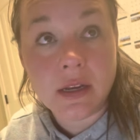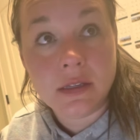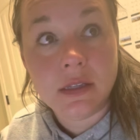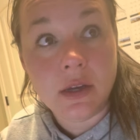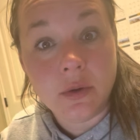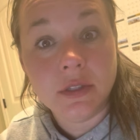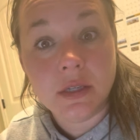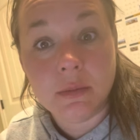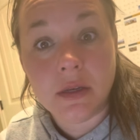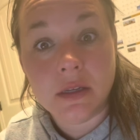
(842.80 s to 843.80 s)
is the
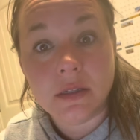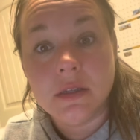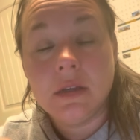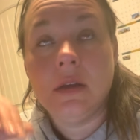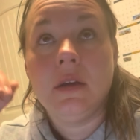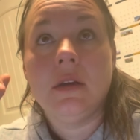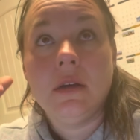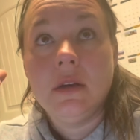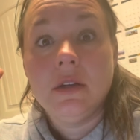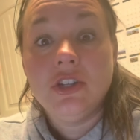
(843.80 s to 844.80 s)
ultimate
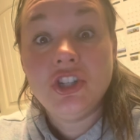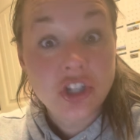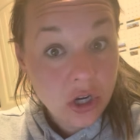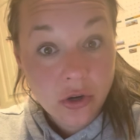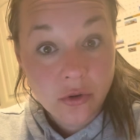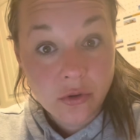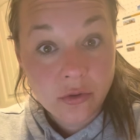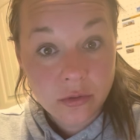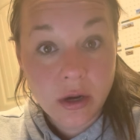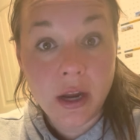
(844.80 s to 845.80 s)
show,
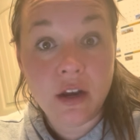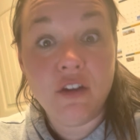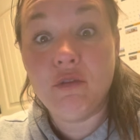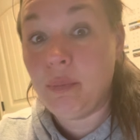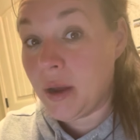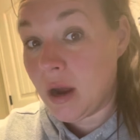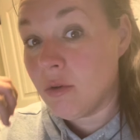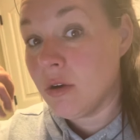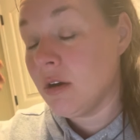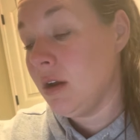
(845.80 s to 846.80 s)
right, of
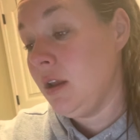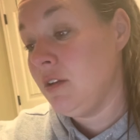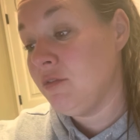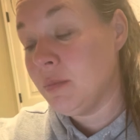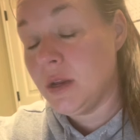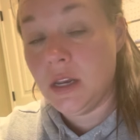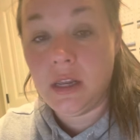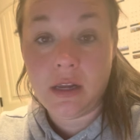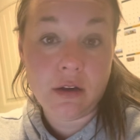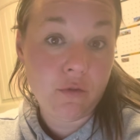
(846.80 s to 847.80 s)
power and of
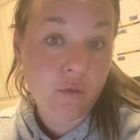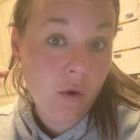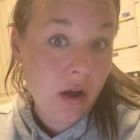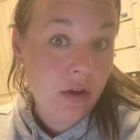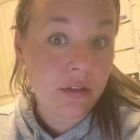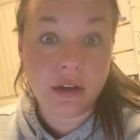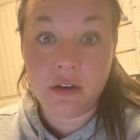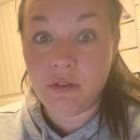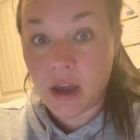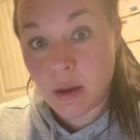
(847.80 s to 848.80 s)
money and of wealth and
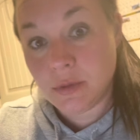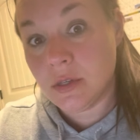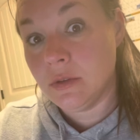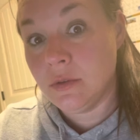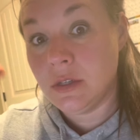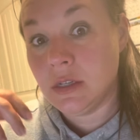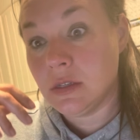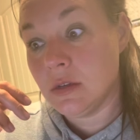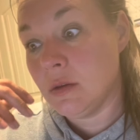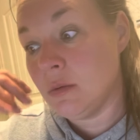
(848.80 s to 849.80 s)
of
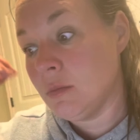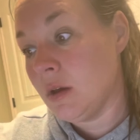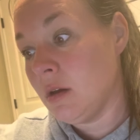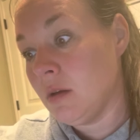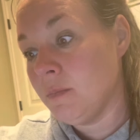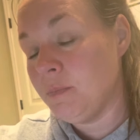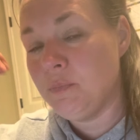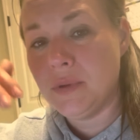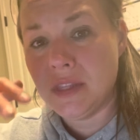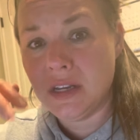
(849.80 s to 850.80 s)
absolutism. Um,
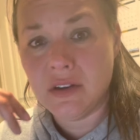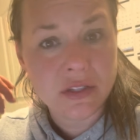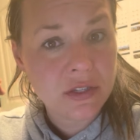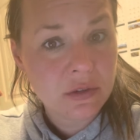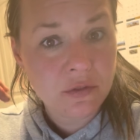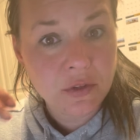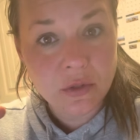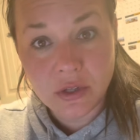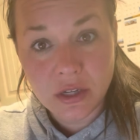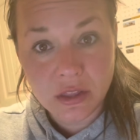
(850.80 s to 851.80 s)
but then also, if you
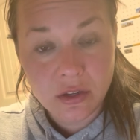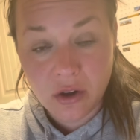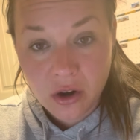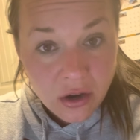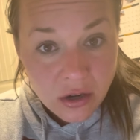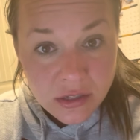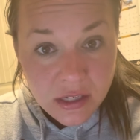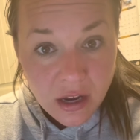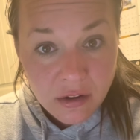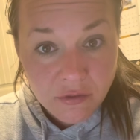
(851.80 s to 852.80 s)
look at the art
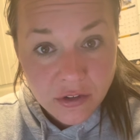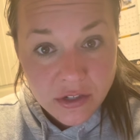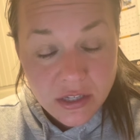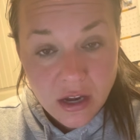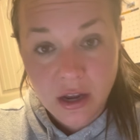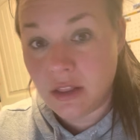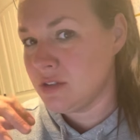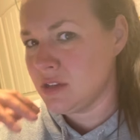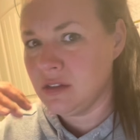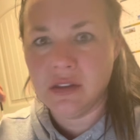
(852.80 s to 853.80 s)
at Versailles,
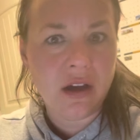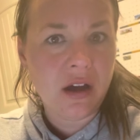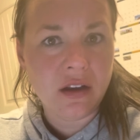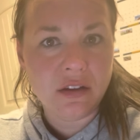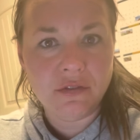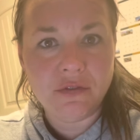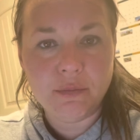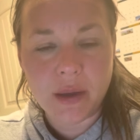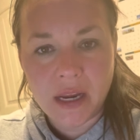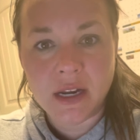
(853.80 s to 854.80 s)
there's a lot of
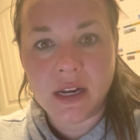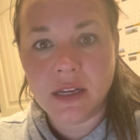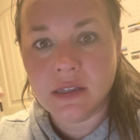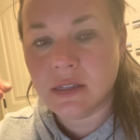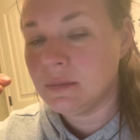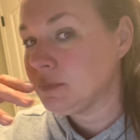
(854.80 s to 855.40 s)
paintings